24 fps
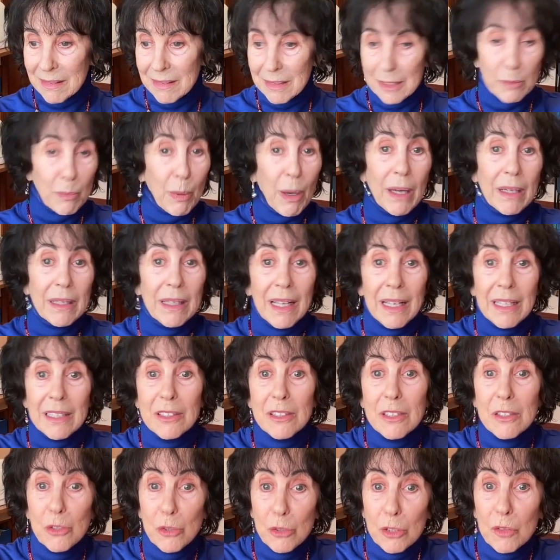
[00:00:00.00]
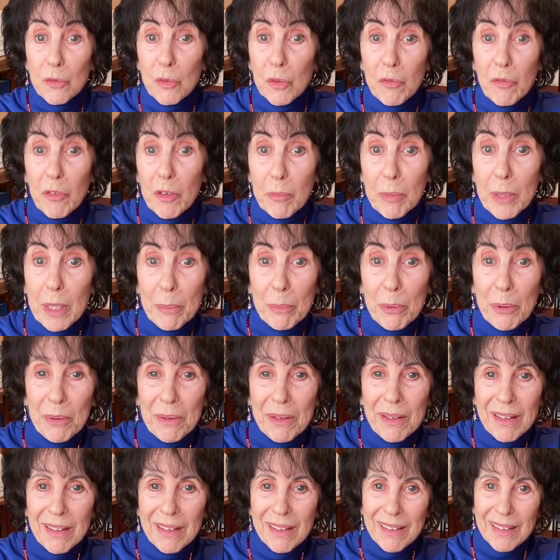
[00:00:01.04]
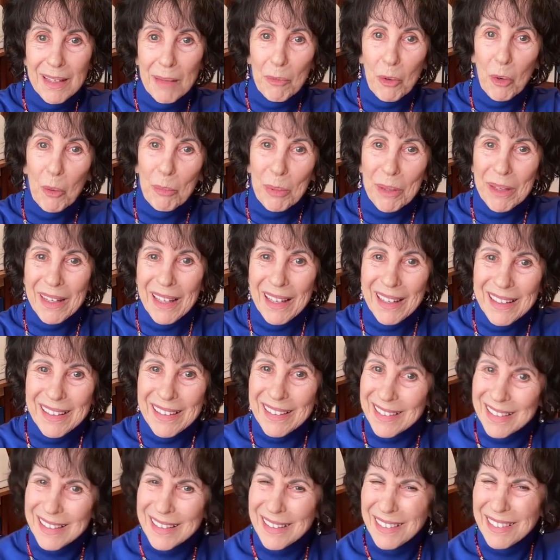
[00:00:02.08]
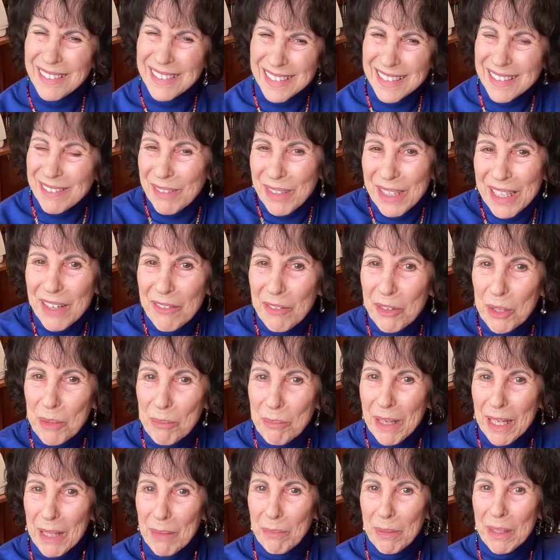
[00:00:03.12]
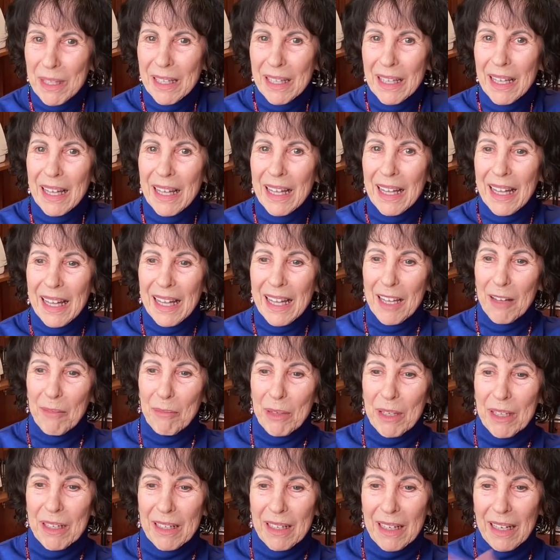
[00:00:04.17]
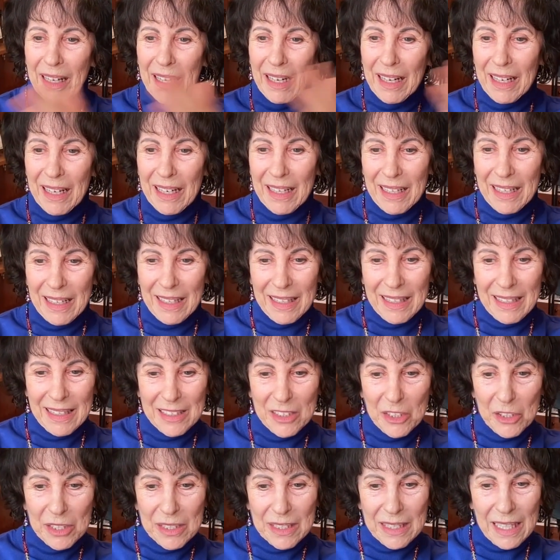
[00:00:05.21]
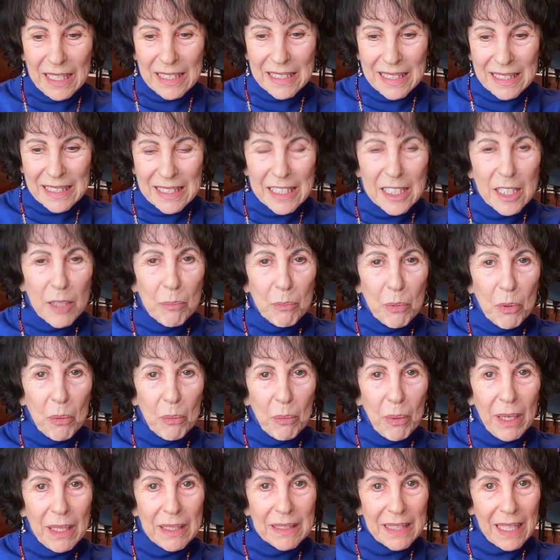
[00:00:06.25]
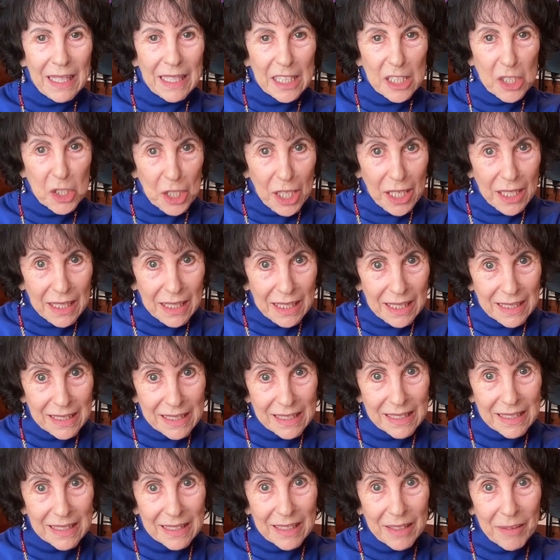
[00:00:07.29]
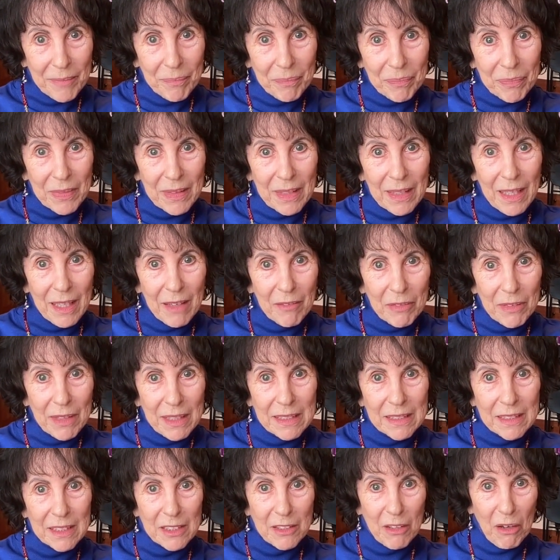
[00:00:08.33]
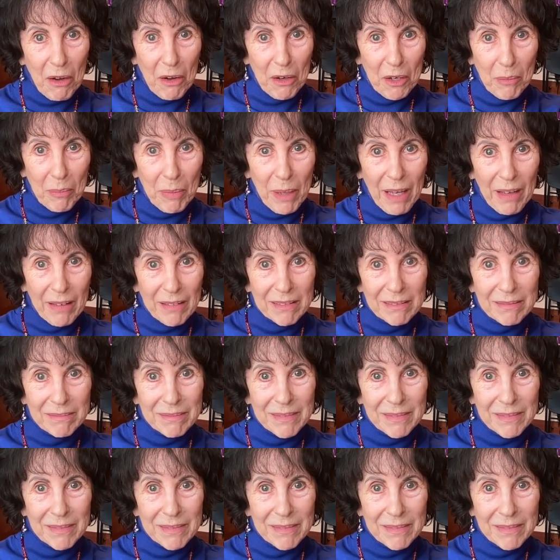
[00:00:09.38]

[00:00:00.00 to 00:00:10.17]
this podcast is useful for people. I'm hoping that, whatever it might be. But just that's a simple way. It's like a checklist of things to talk about